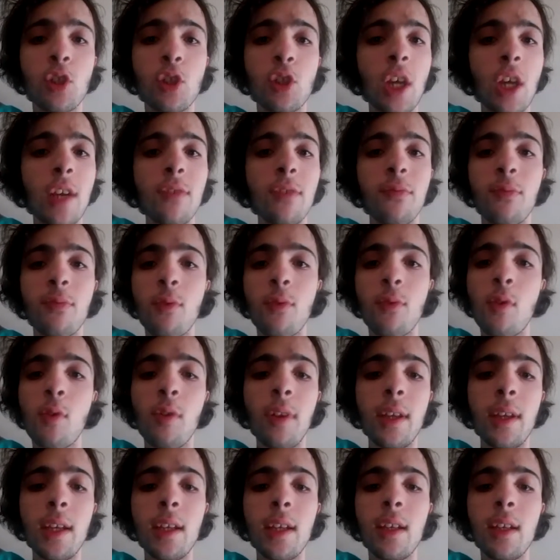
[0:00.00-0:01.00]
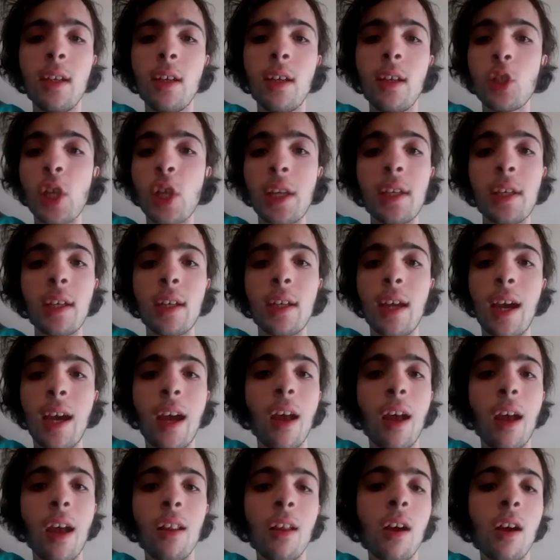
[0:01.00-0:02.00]
James Frawley, Jakey
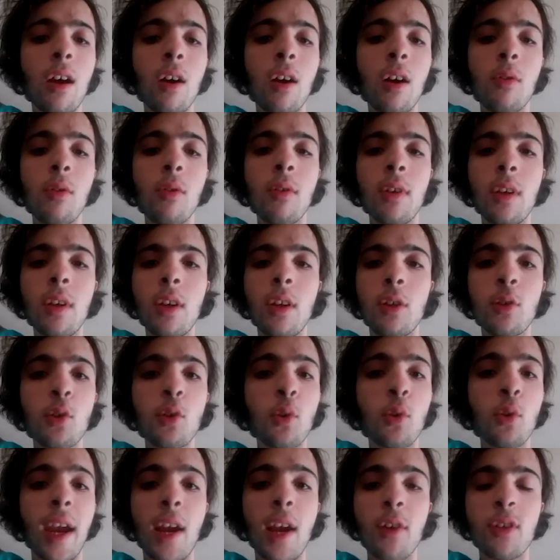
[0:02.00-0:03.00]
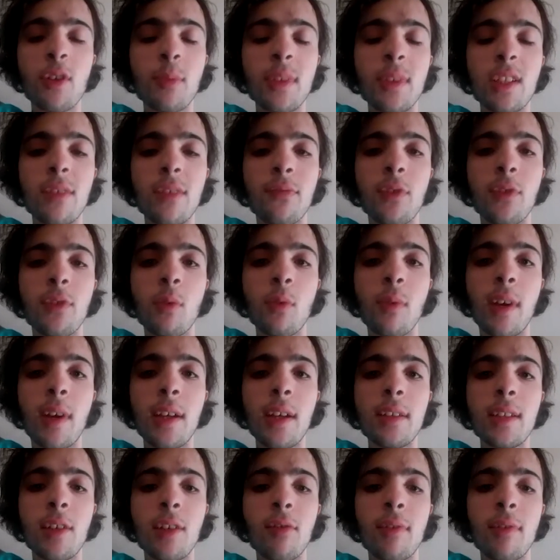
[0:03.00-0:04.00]
Carlisle, Dougal Howell's missed a few
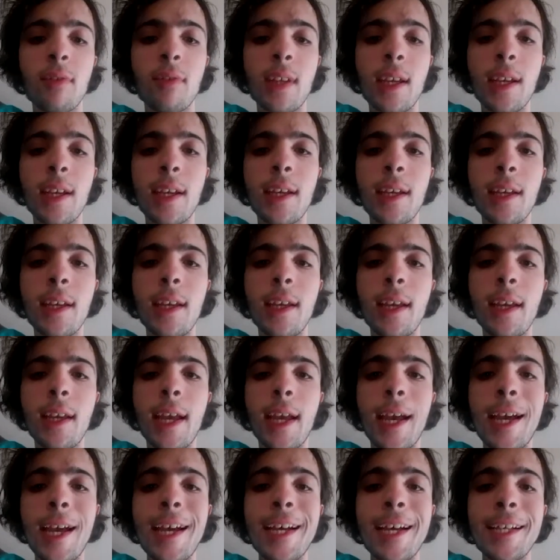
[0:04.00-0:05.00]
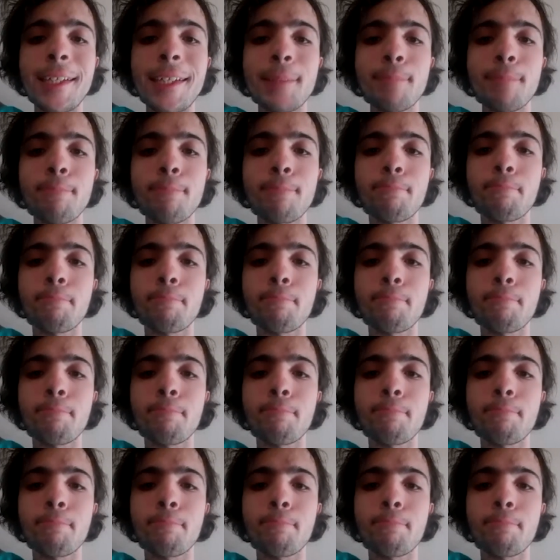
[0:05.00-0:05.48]
weeks here and there. And